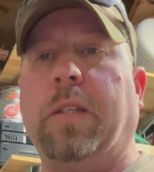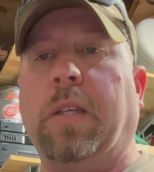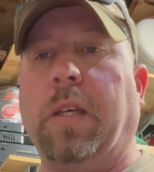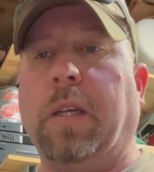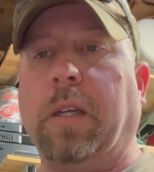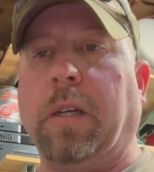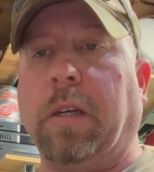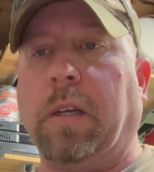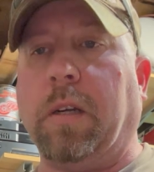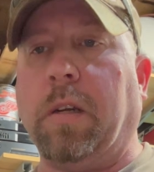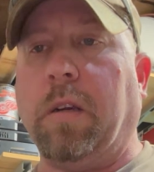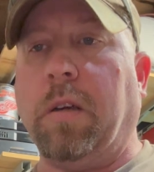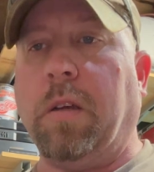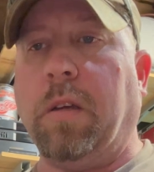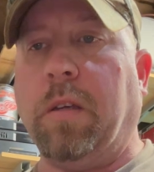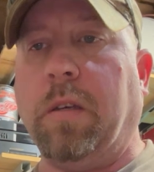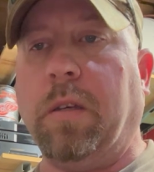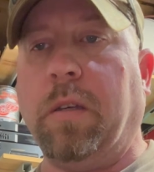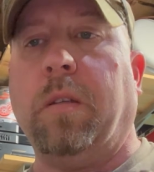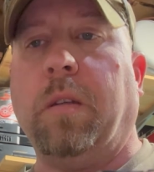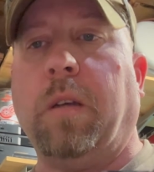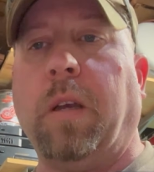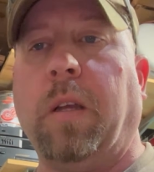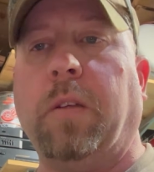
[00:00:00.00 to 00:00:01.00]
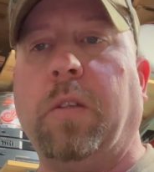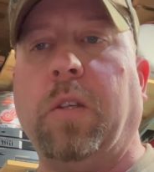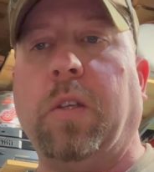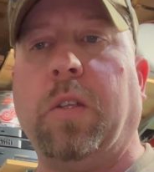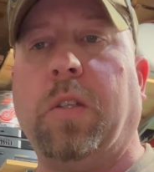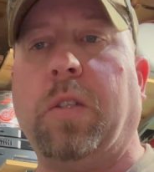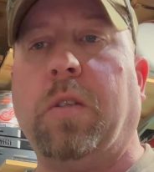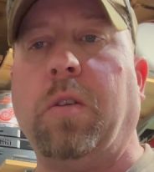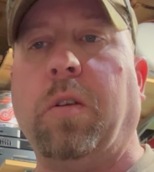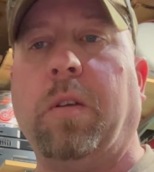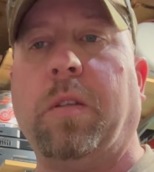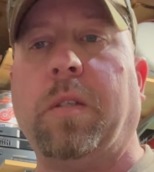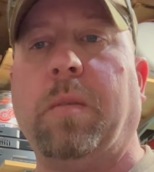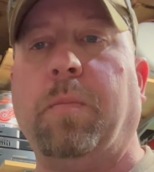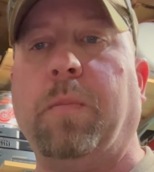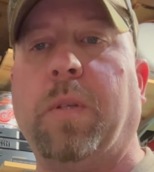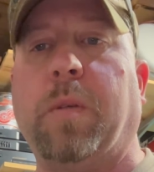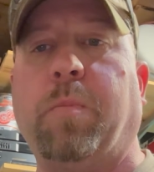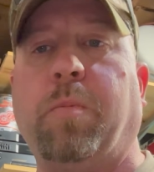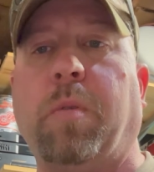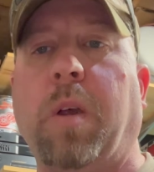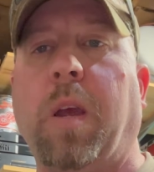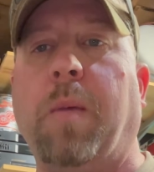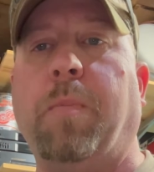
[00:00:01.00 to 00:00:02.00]
here. I just took some
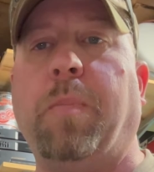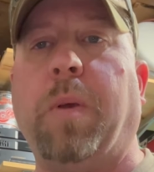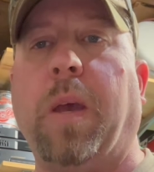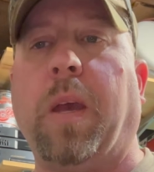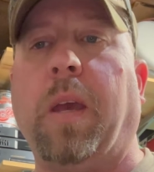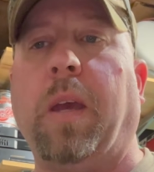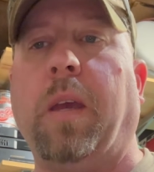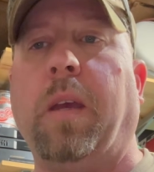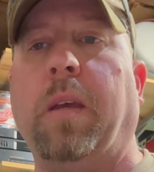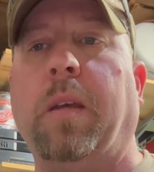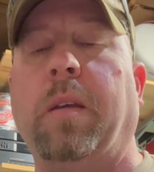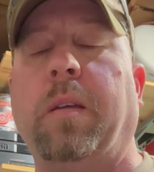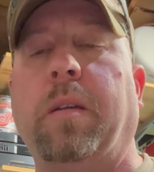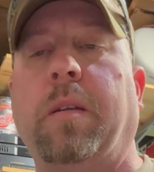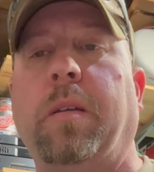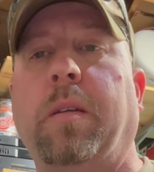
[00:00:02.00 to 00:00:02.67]
spray paint